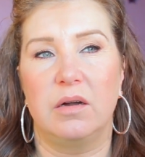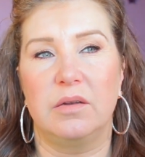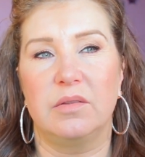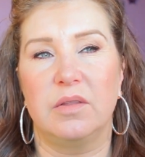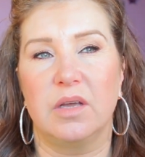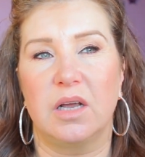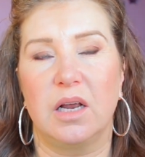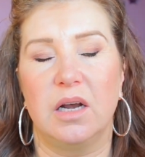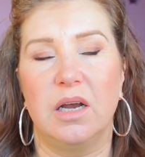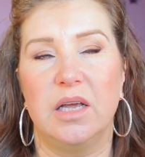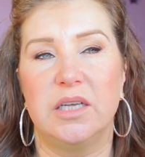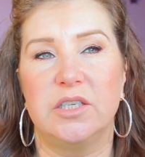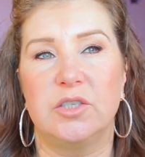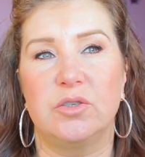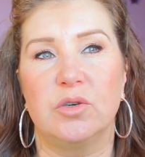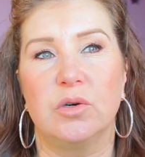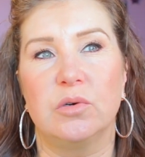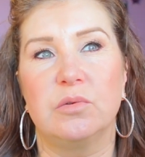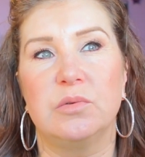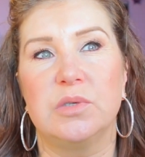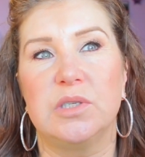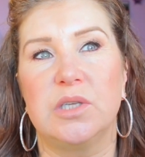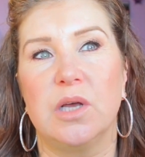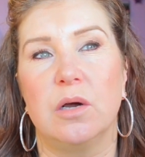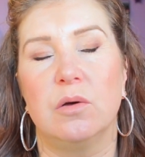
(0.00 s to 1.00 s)
the
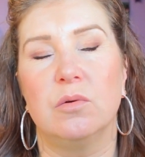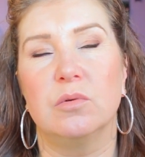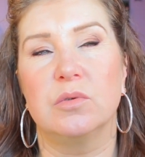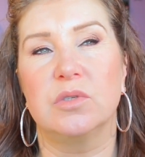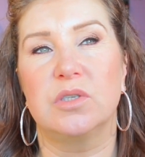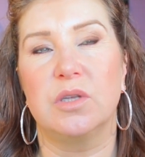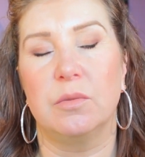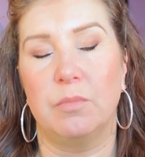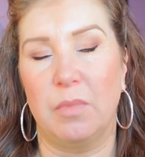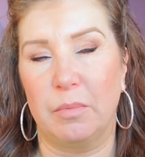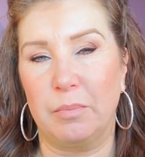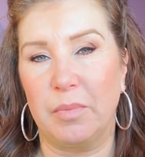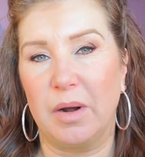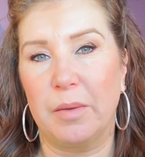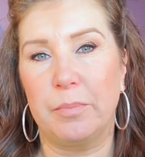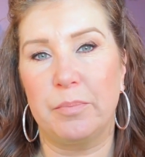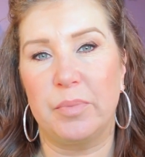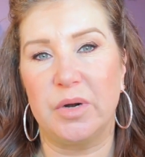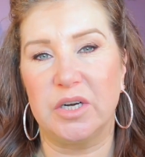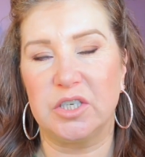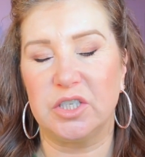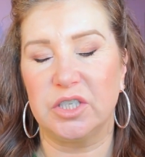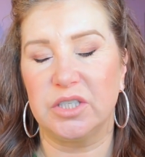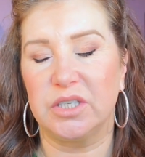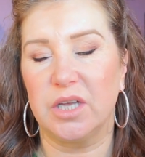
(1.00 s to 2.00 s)
cholesterol results, my blood
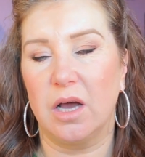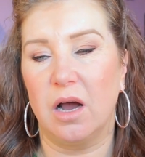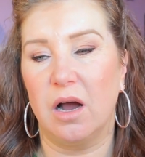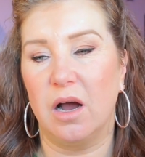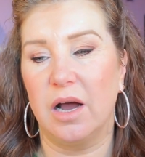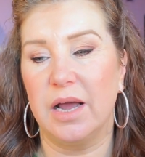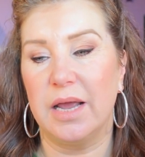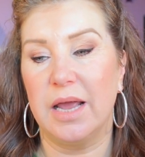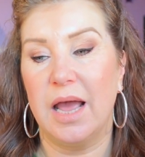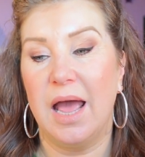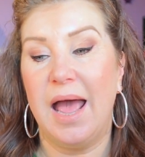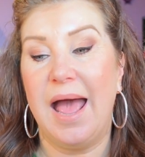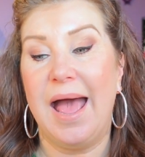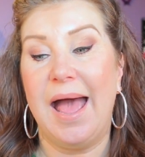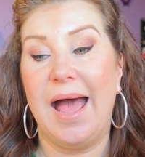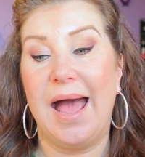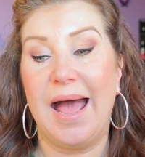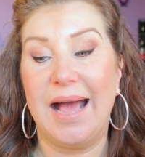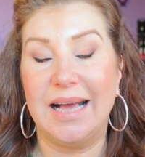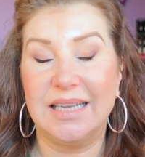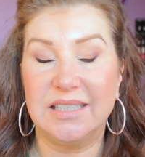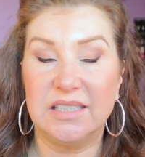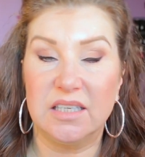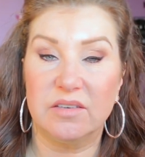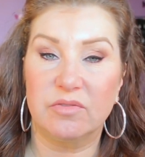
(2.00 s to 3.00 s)
pressure's high,
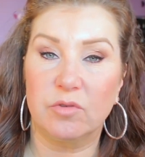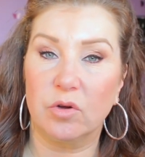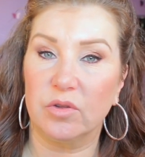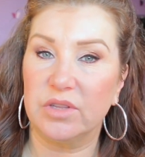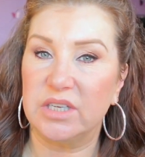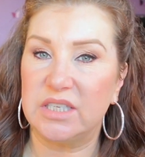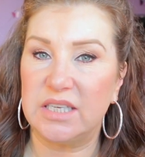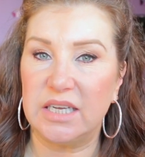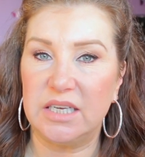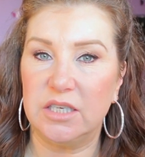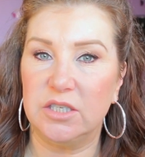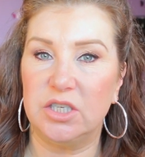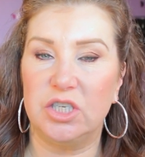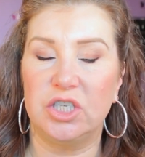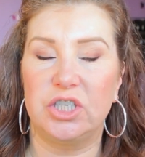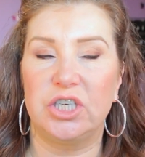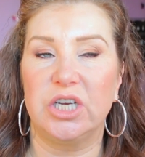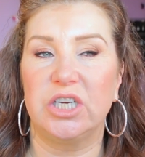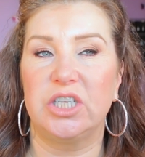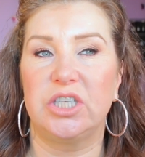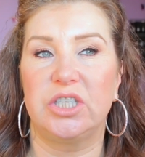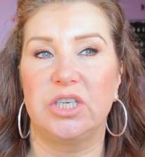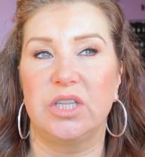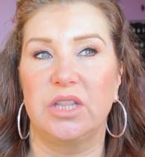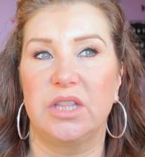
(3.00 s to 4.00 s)
and I've got this
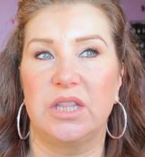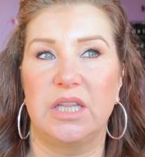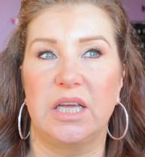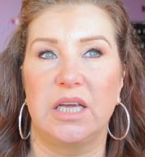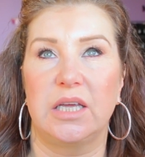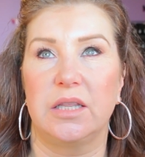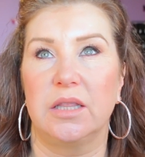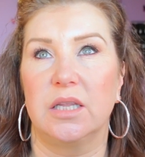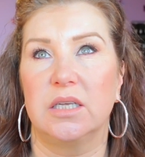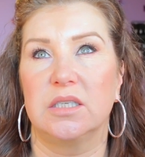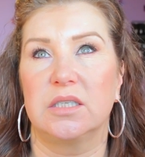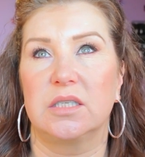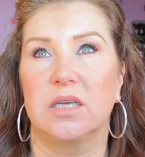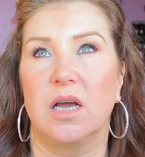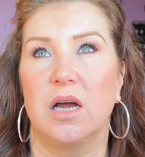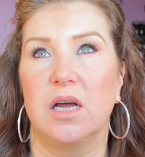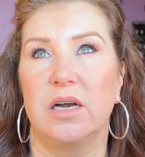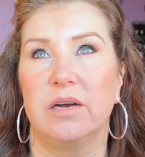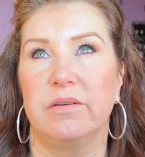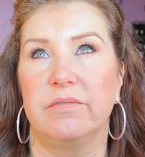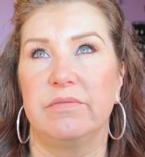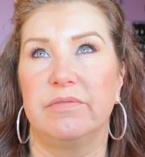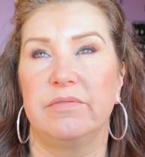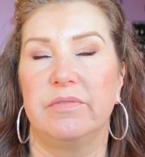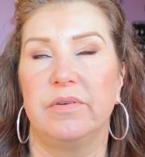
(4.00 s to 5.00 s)
indigestion thing that's
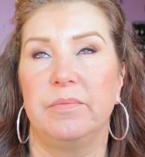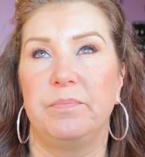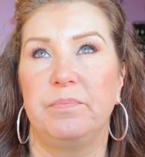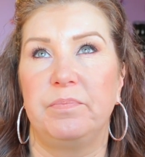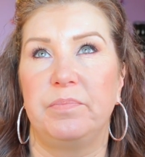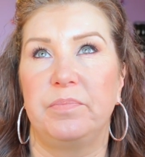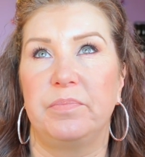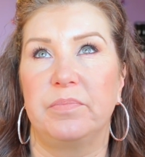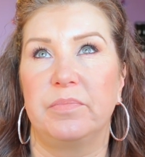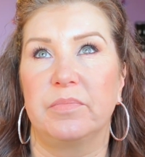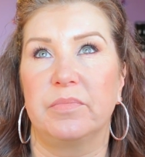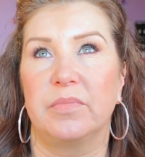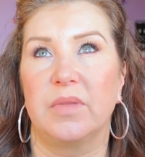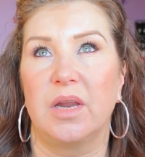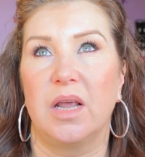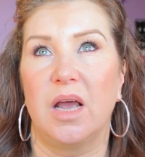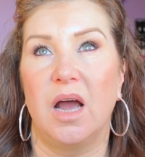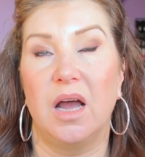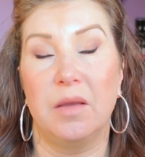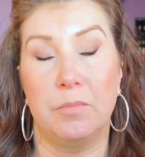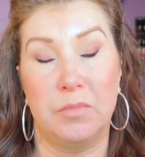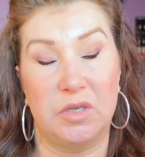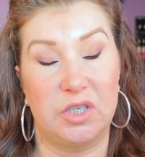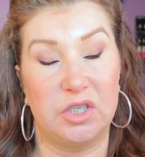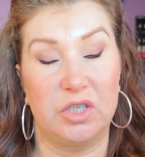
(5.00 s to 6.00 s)
kind of,
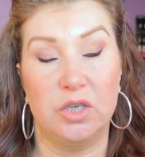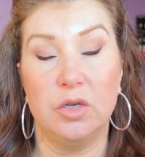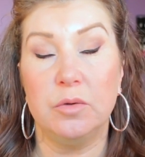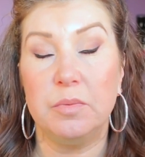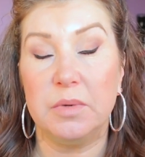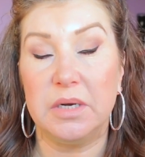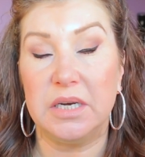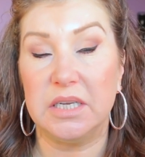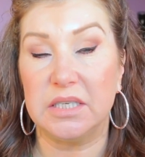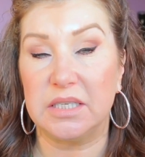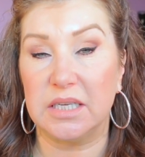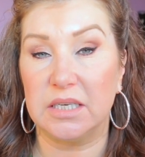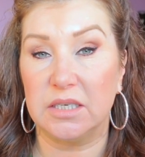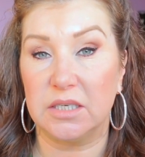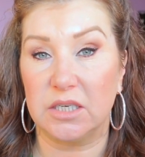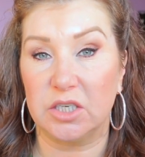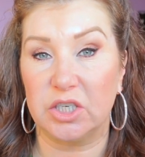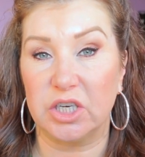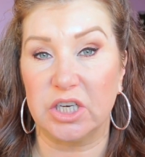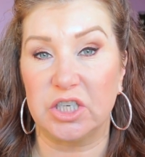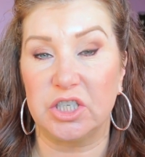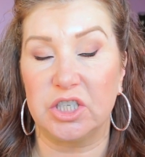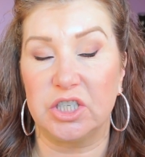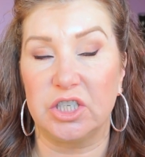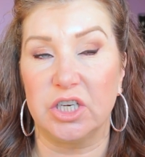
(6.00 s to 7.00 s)
I'm assuming it's
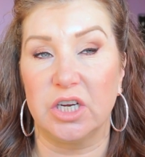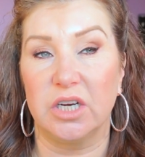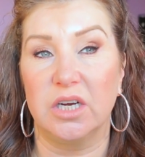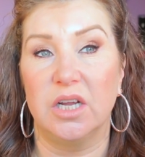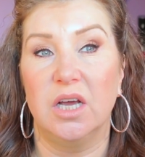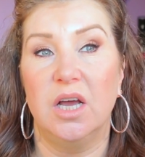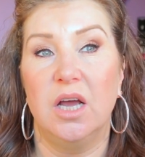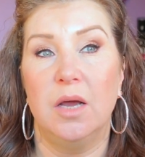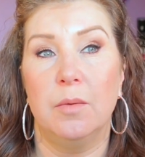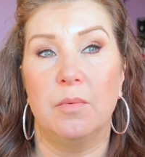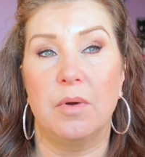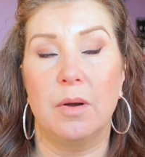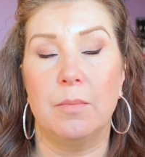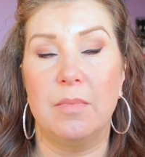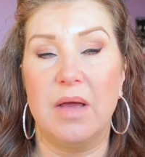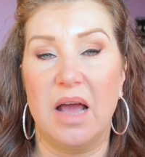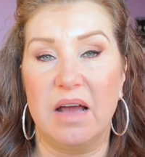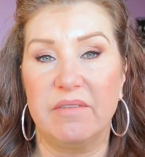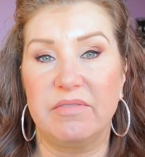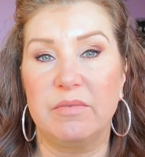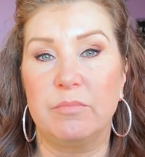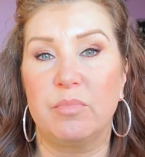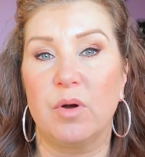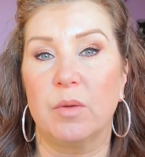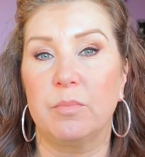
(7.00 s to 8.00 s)
indigestion, but I'm
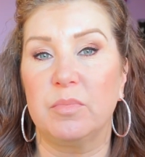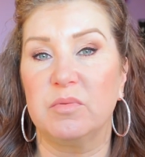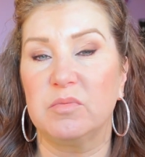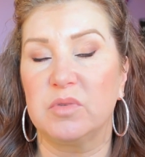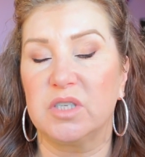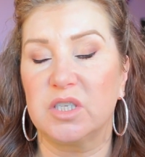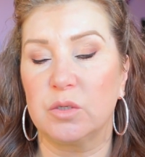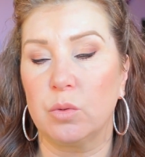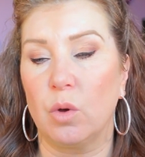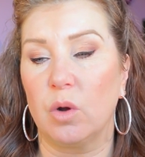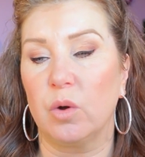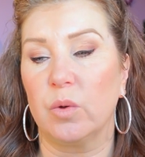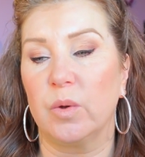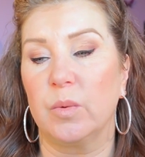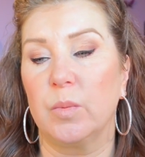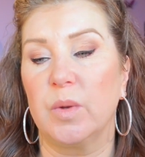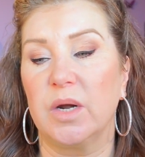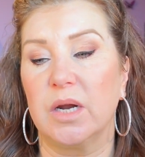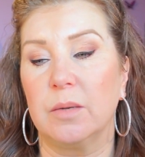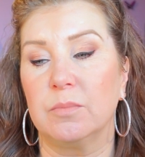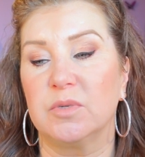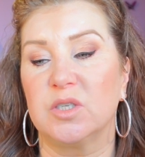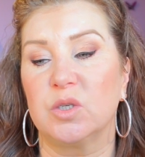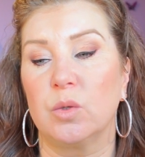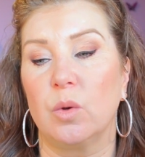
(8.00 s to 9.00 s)
having problems swallowing.
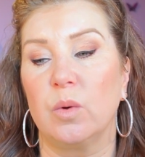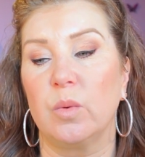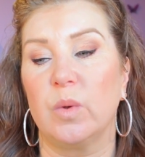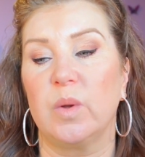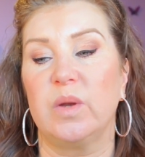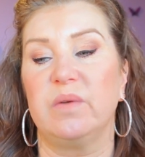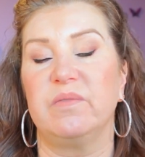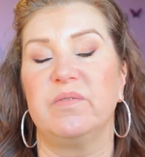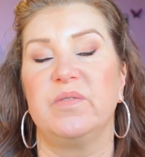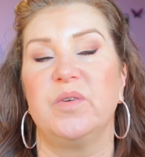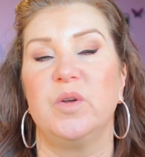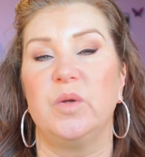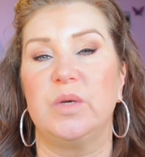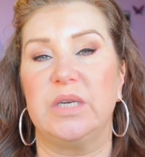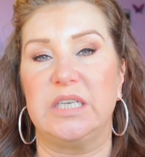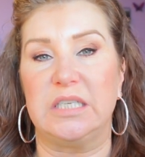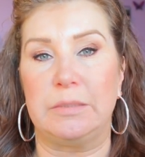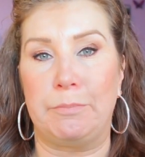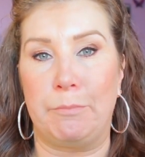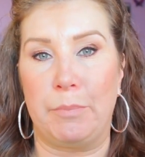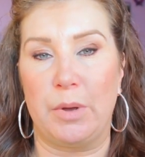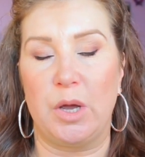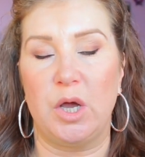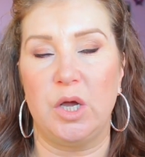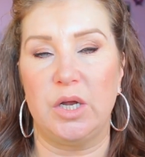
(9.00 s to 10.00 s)
When I'm swallowing food,
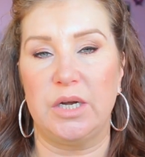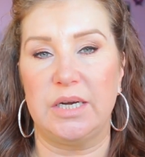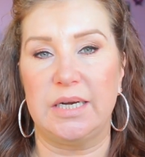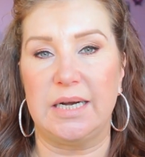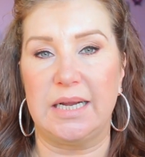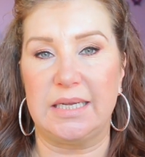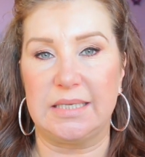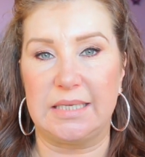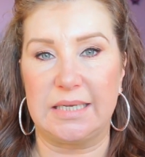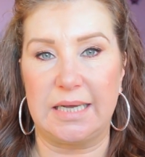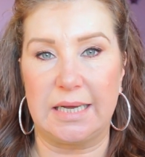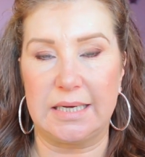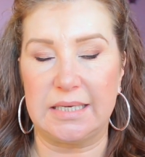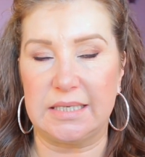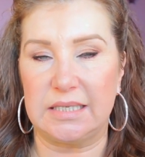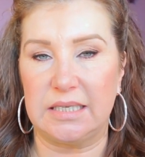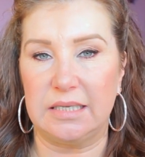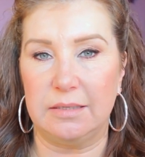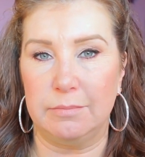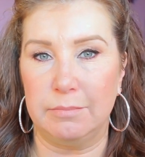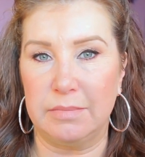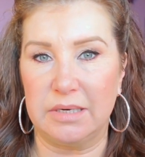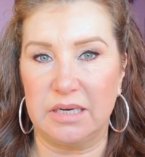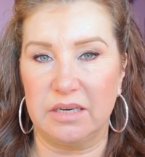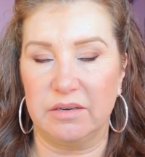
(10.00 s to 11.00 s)
it's burning as it gets
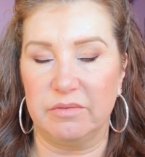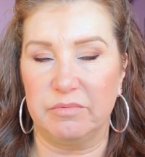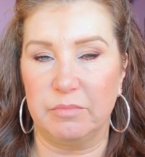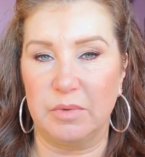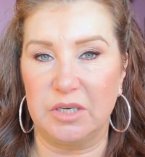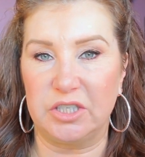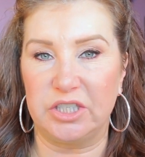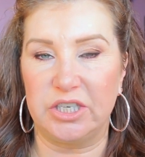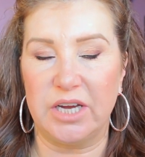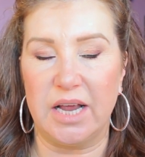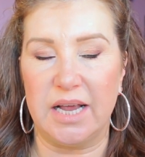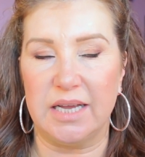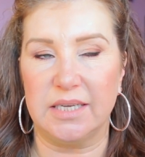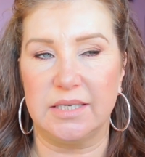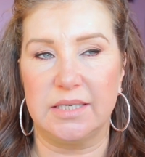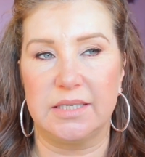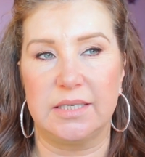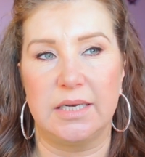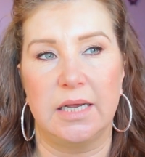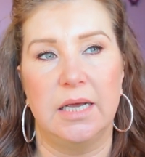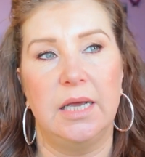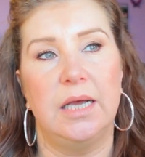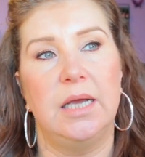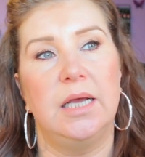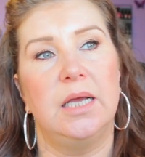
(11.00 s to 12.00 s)
to the middle of my
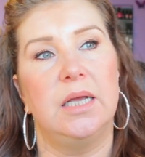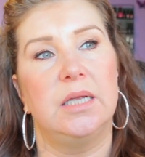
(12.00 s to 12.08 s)
chest.